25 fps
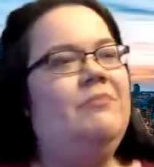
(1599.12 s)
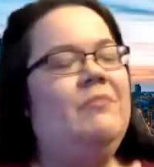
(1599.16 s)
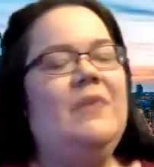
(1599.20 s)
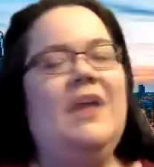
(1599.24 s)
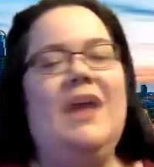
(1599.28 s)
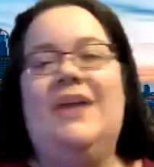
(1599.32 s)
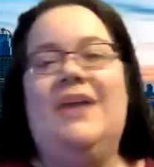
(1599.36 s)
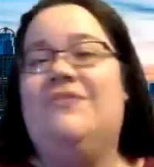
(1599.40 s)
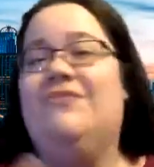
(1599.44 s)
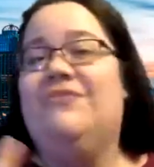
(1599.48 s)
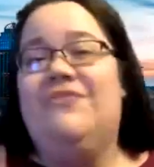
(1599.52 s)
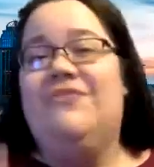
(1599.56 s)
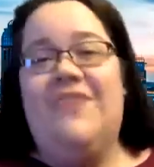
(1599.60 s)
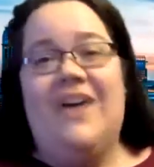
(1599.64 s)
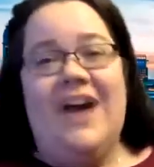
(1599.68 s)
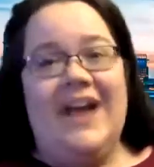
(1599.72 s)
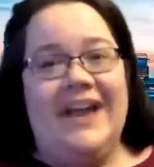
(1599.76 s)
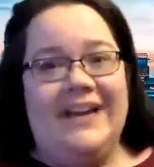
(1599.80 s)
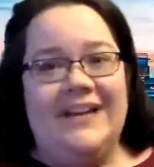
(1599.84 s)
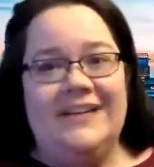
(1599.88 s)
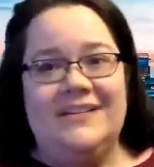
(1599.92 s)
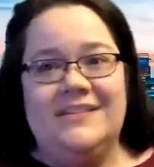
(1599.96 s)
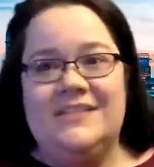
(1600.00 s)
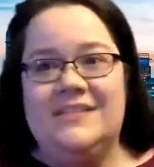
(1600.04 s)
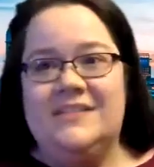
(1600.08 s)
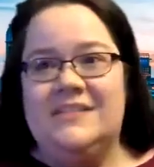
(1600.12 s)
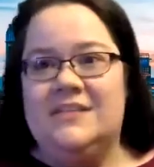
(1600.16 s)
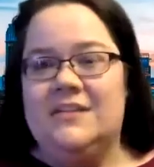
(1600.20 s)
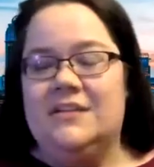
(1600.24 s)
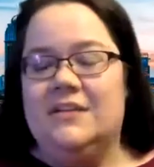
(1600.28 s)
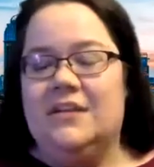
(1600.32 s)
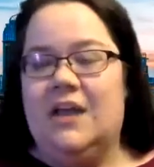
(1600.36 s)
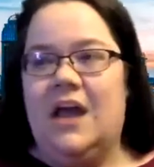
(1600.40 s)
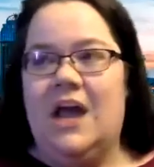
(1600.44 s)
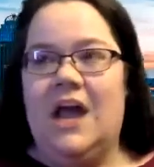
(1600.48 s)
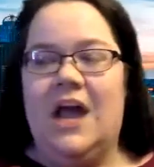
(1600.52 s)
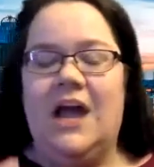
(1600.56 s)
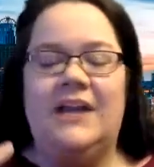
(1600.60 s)
Advice.
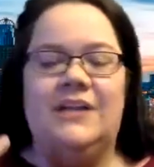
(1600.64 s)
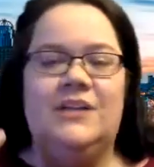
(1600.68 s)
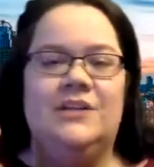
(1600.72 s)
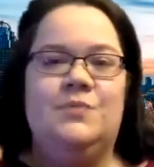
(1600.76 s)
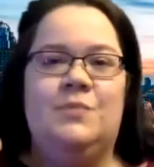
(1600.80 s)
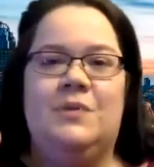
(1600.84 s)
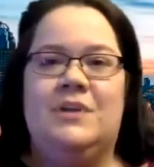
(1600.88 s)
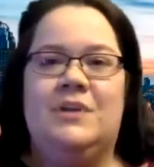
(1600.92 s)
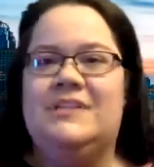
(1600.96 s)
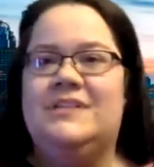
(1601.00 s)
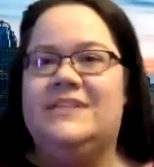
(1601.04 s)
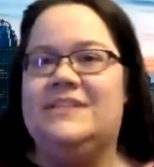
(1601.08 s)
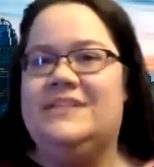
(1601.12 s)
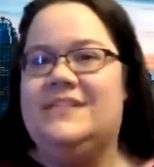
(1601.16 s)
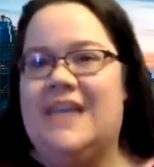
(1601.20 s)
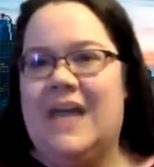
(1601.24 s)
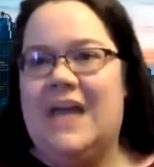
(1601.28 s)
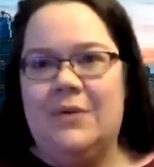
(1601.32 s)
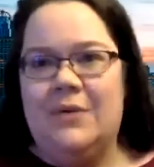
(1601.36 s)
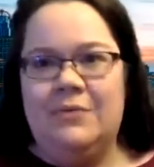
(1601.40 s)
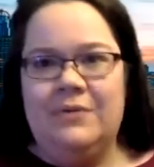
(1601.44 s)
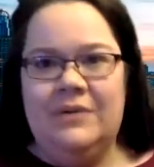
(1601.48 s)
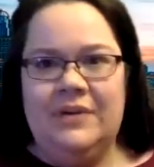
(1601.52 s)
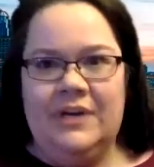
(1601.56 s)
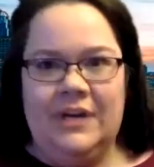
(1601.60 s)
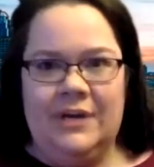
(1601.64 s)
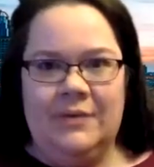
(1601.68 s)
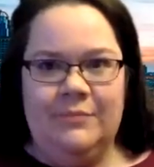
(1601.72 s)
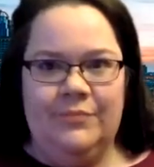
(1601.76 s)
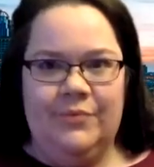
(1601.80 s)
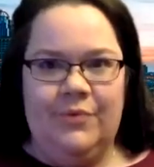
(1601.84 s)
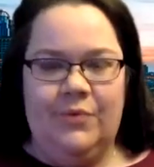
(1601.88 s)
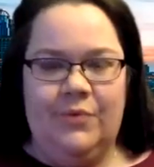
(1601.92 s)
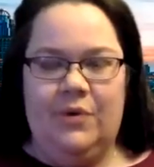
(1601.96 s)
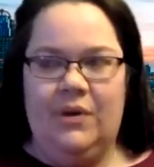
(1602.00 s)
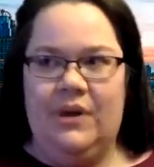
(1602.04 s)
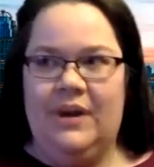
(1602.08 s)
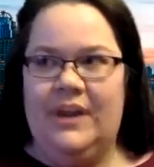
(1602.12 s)
I just want a sounding
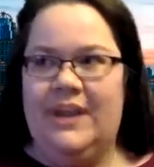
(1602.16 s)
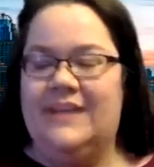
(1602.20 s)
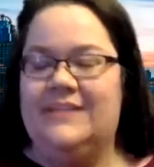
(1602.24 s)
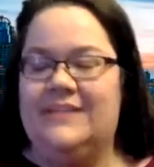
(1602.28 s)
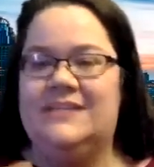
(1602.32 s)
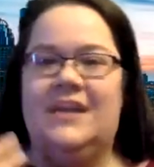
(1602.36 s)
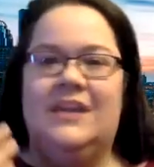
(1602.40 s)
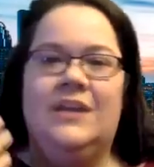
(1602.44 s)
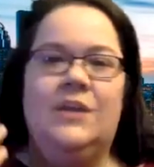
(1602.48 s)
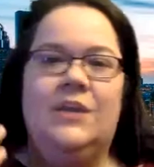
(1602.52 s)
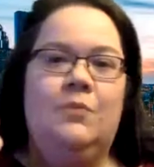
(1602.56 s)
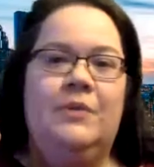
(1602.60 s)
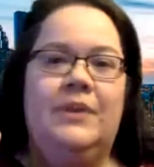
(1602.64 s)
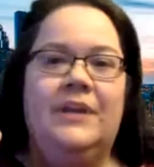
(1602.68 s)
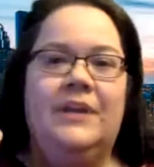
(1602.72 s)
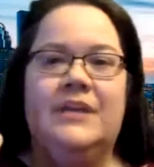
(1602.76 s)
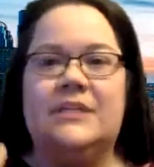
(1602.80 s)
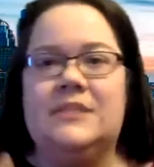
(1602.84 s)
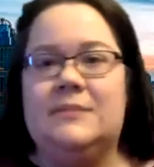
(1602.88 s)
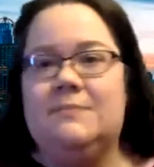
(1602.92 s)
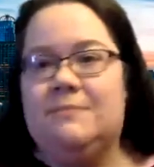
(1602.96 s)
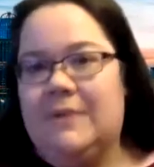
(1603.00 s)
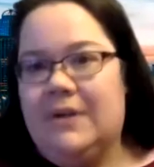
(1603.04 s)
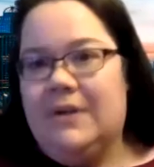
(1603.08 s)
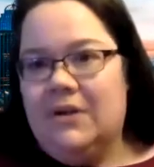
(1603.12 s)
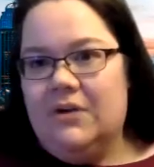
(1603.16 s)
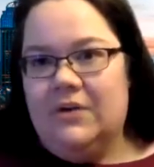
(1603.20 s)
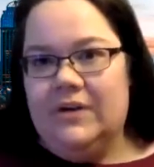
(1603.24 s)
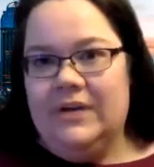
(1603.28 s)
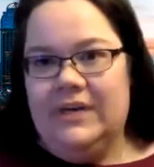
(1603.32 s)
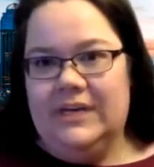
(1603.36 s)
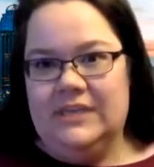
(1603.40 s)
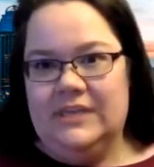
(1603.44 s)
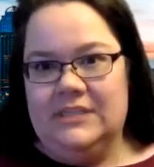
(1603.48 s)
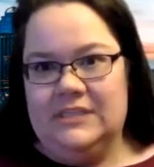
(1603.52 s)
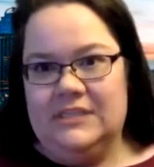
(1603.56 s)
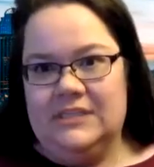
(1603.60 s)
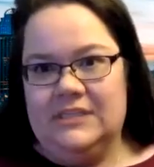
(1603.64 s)
board. Has anyone
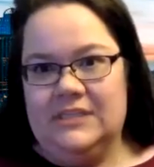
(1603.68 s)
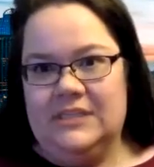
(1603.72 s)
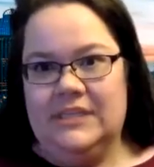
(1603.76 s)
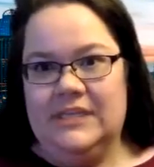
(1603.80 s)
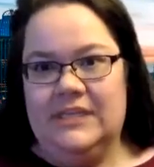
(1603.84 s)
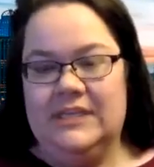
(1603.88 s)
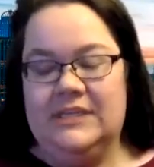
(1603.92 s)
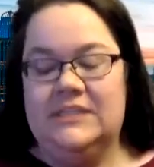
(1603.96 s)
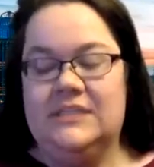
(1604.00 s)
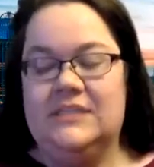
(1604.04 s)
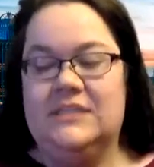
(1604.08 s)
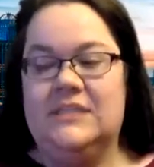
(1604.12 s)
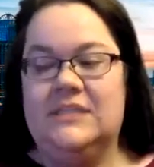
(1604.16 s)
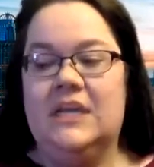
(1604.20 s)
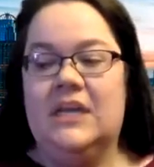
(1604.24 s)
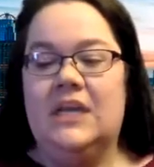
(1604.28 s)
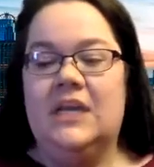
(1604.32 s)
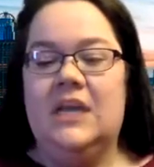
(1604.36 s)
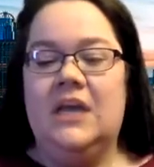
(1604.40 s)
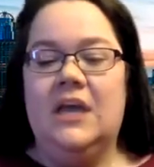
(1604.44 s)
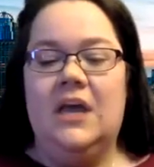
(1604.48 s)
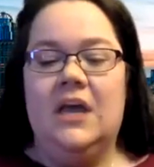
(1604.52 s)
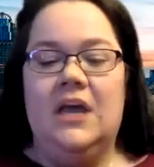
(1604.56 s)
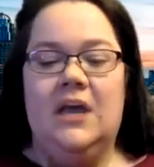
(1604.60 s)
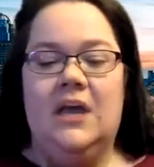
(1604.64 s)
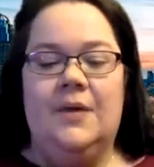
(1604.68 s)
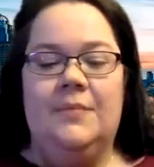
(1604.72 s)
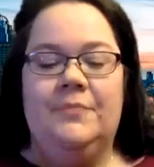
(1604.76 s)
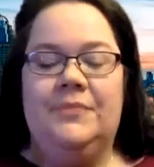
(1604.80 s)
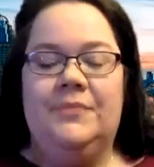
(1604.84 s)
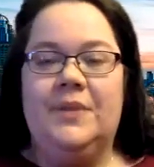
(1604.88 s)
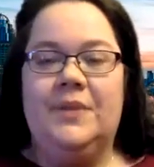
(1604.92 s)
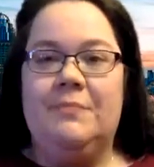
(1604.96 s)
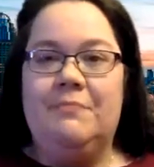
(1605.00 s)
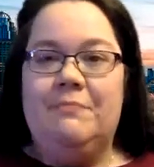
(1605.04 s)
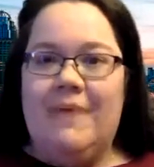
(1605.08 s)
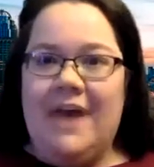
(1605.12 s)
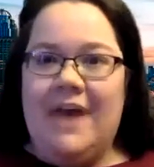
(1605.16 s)
experienced this?
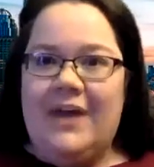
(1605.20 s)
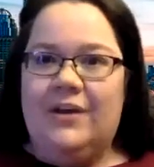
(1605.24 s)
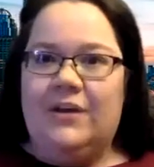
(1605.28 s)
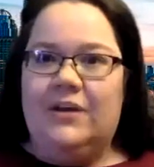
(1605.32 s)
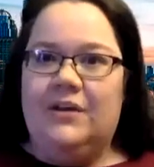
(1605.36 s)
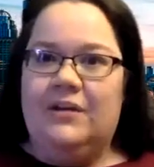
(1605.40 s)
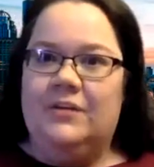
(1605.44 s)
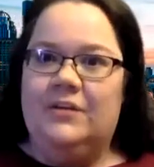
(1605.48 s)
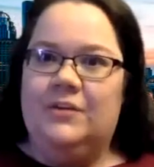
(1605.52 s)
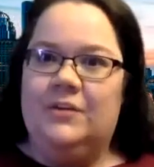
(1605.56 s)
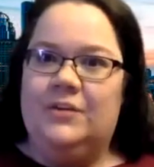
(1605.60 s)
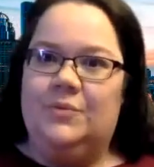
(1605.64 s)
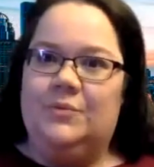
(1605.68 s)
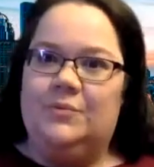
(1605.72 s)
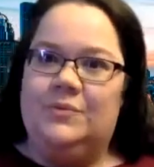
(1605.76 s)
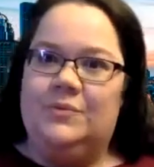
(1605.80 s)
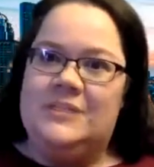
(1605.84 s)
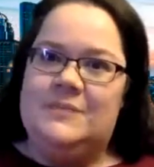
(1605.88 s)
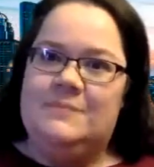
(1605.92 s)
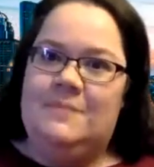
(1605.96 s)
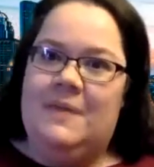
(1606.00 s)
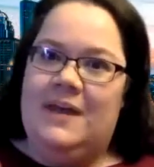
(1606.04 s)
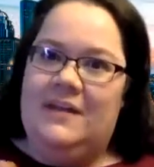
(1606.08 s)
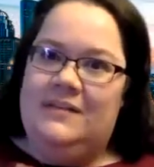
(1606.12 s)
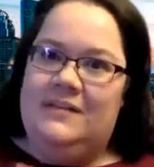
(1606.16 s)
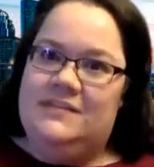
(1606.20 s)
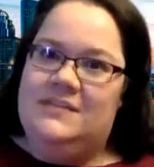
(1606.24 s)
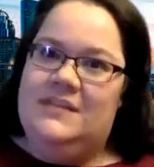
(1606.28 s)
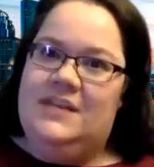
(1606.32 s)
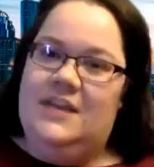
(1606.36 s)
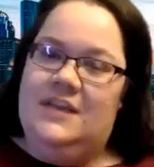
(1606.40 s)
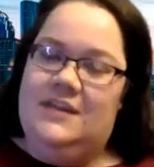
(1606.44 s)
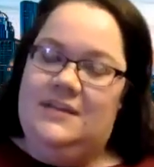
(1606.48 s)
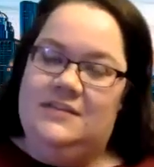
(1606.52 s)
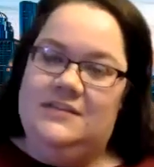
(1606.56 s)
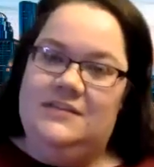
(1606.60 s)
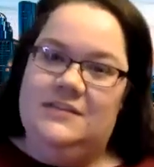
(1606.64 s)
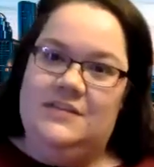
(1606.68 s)
The better the response
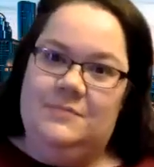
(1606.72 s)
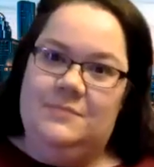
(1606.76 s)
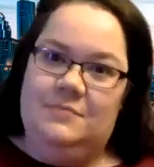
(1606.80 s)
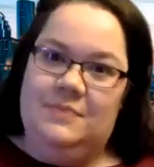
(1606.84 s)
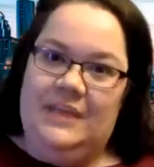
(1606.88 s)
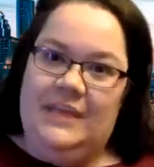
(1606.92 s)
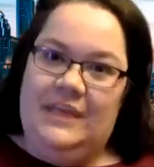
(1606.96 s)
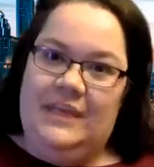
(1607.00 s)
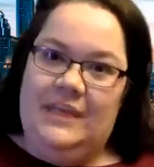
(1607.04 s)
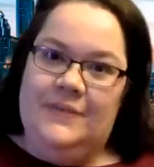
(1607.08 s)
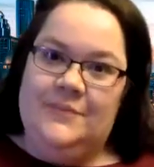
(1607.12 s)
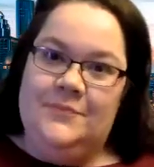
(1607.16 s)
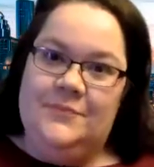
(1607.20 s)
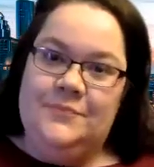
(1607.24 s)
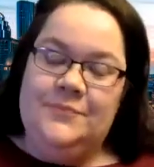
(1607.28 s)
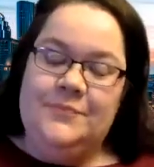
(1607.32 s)
tends to be.